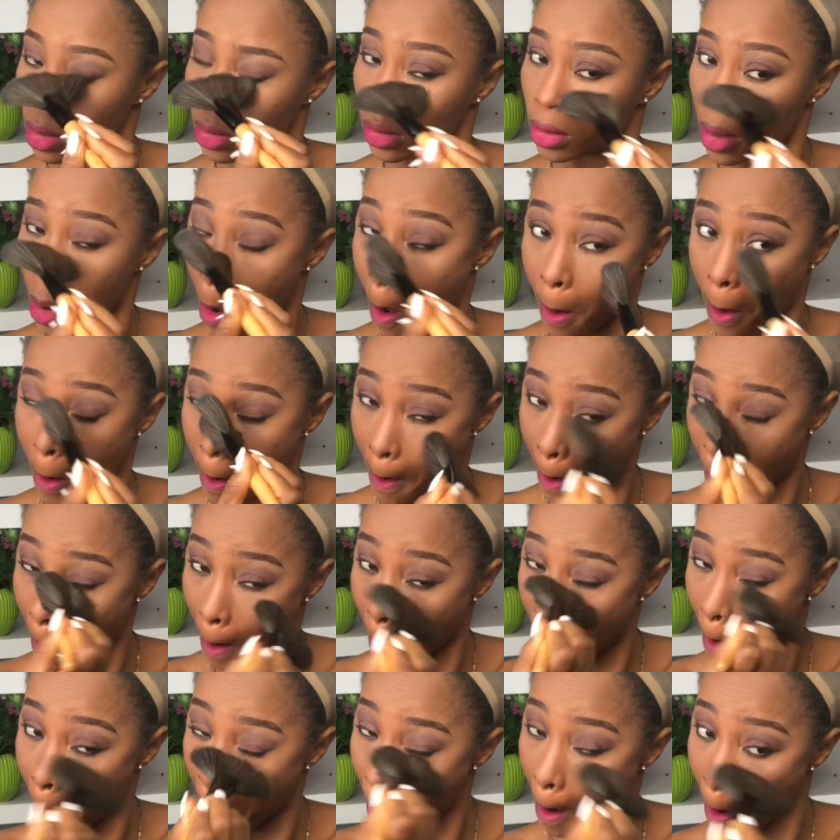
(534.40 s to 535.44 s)
You are good
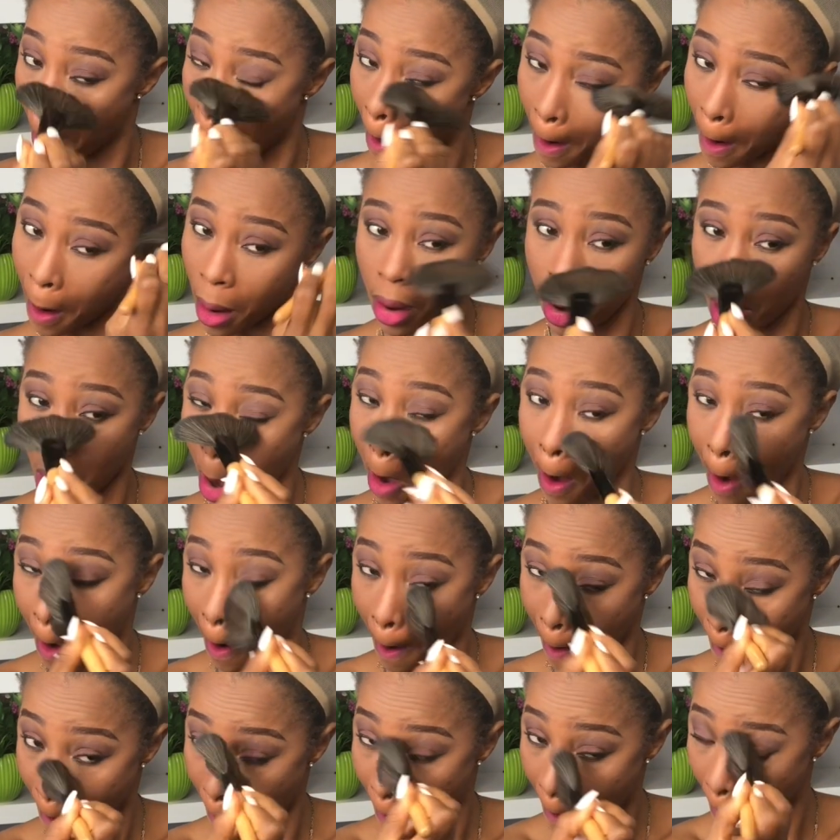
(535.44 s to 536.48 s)
to go,
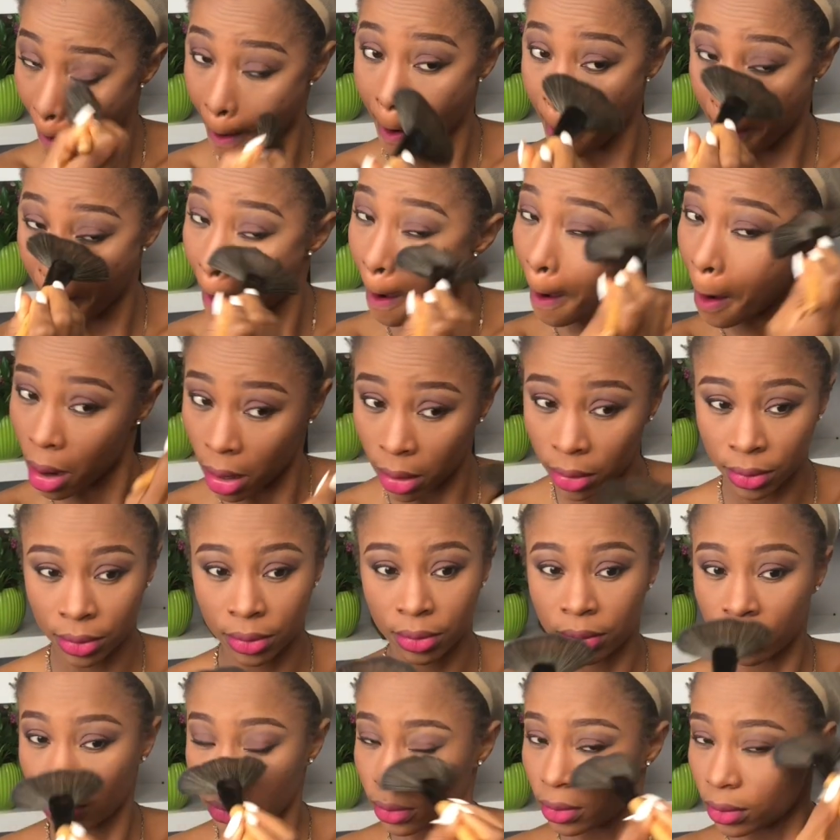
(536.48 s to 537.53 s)
good
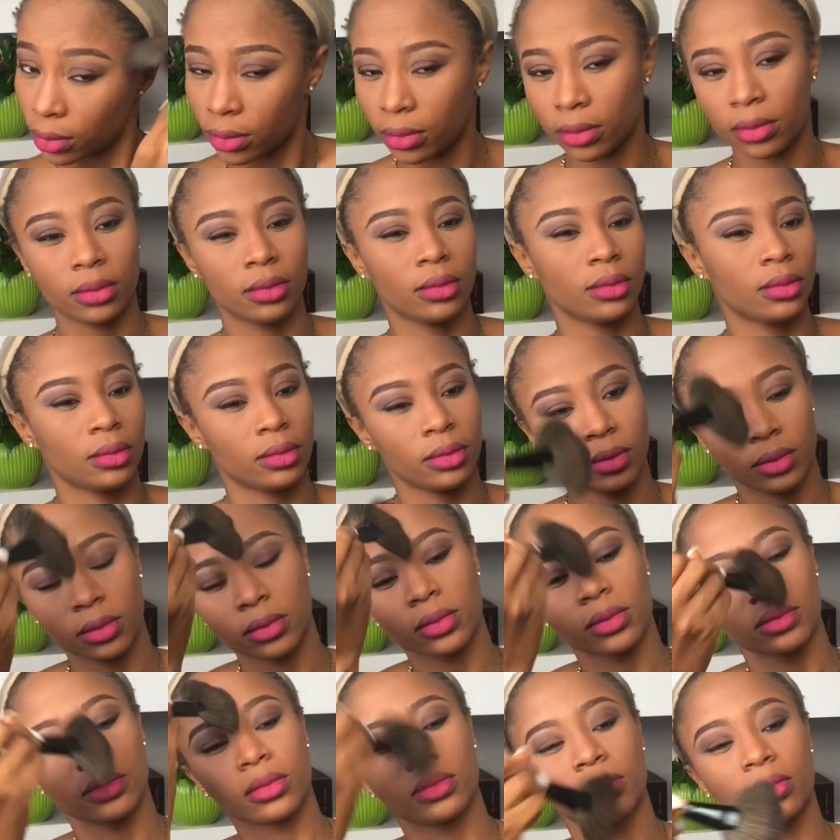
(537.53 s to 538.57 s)

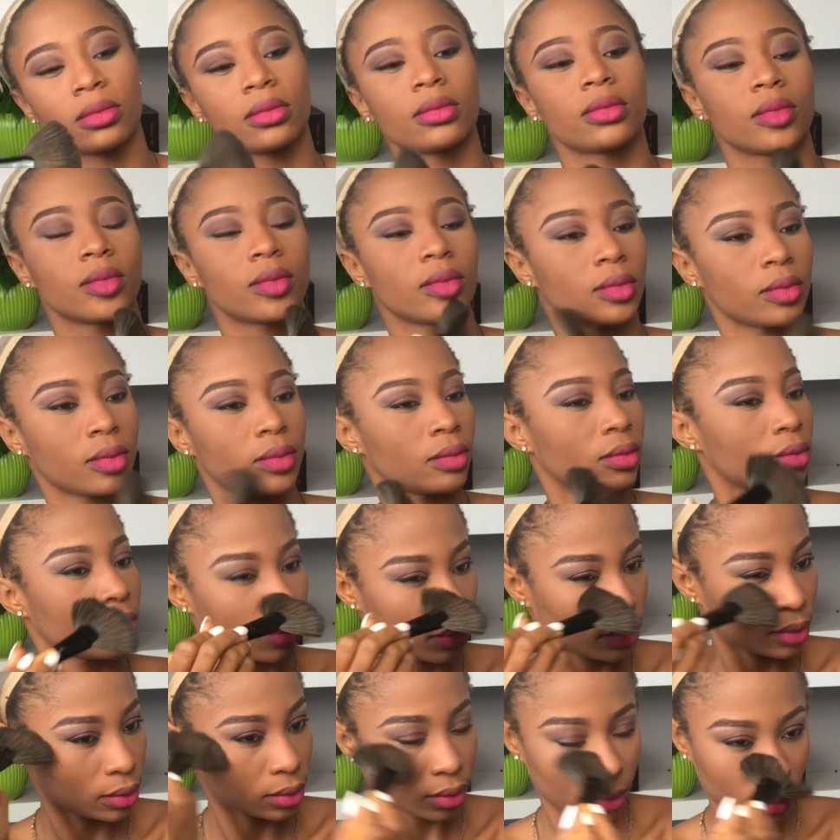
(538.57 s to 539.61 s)
to go.
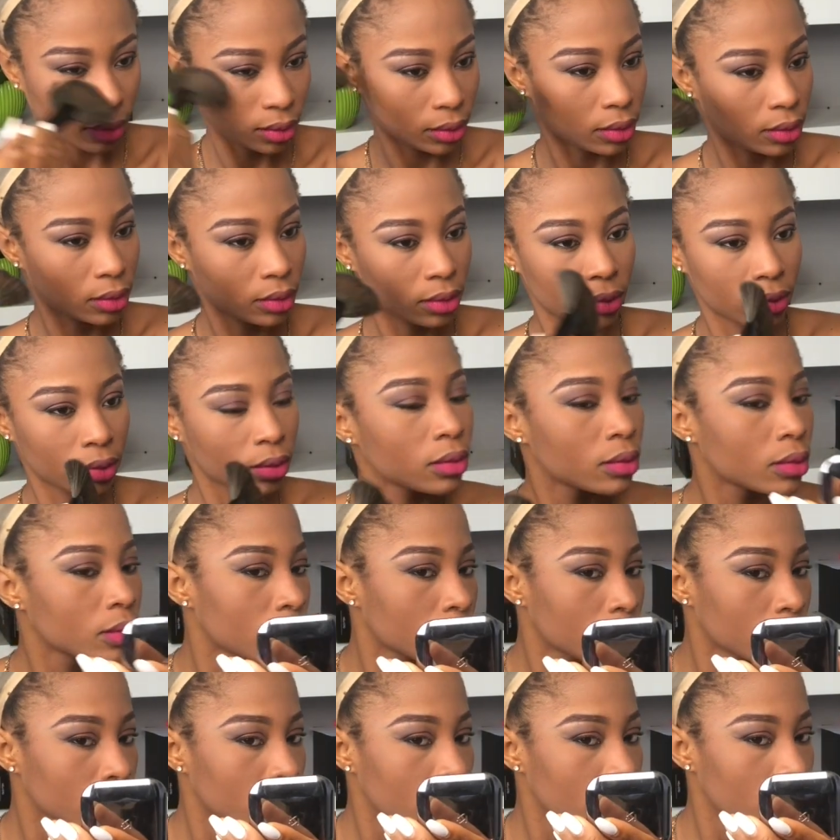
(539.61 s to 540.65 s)
Don't
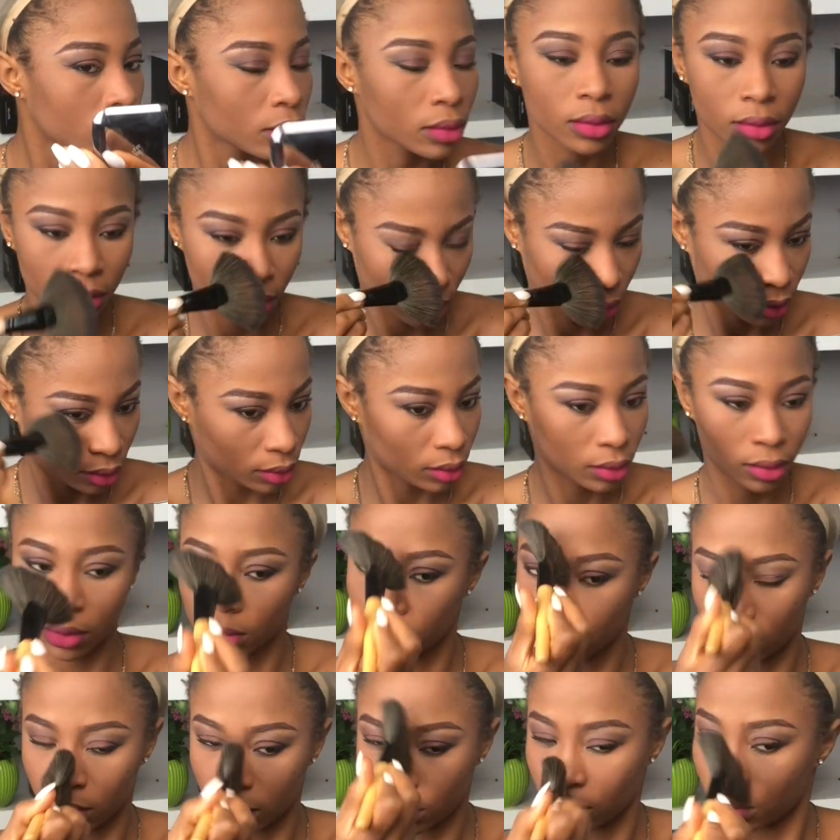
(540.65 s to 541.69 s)
mind my echo
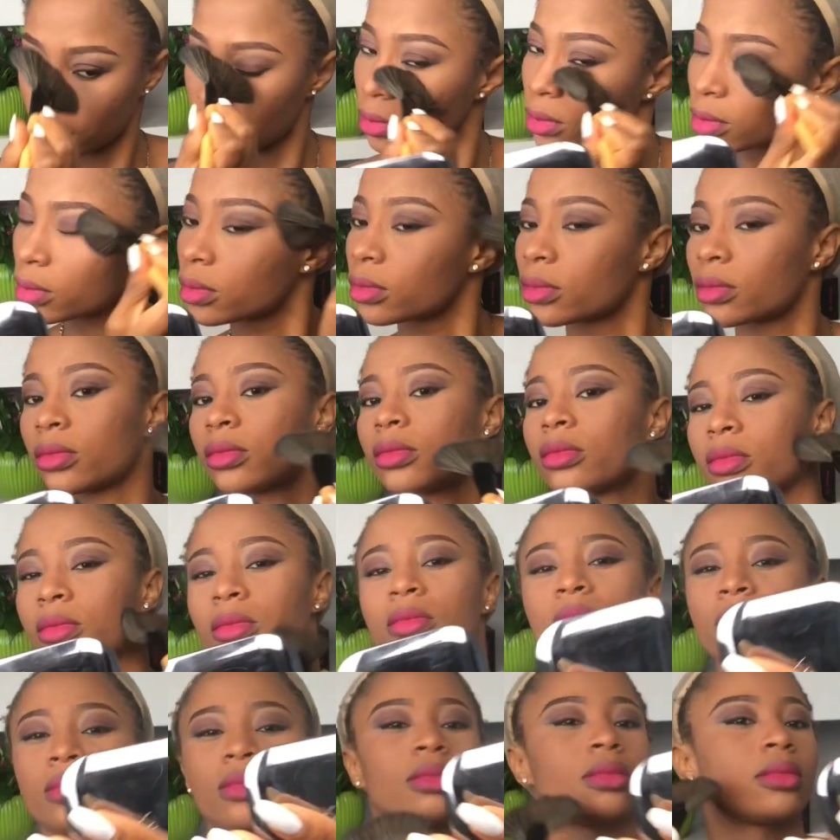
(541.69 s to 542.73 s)
voice.
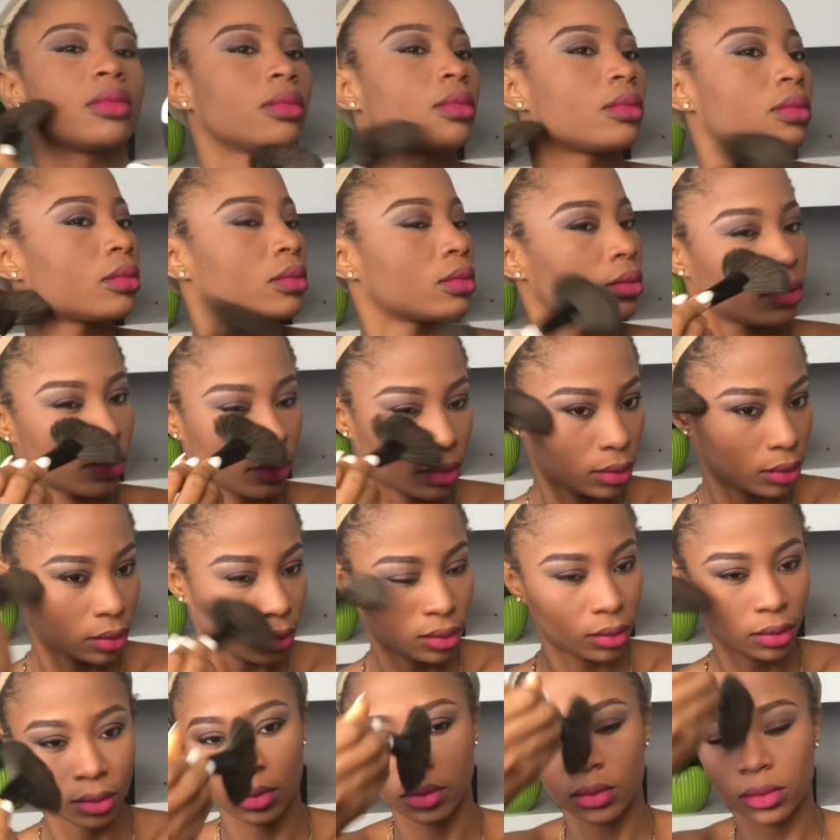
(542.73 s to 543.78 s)
I know I don't know
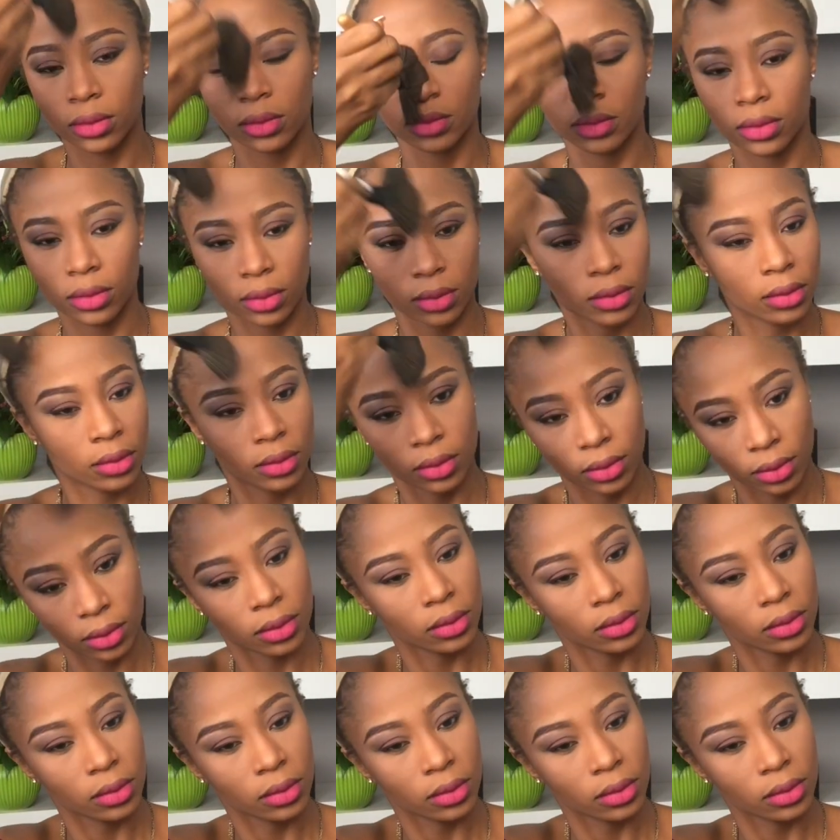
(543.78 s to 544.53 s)
how to sing, but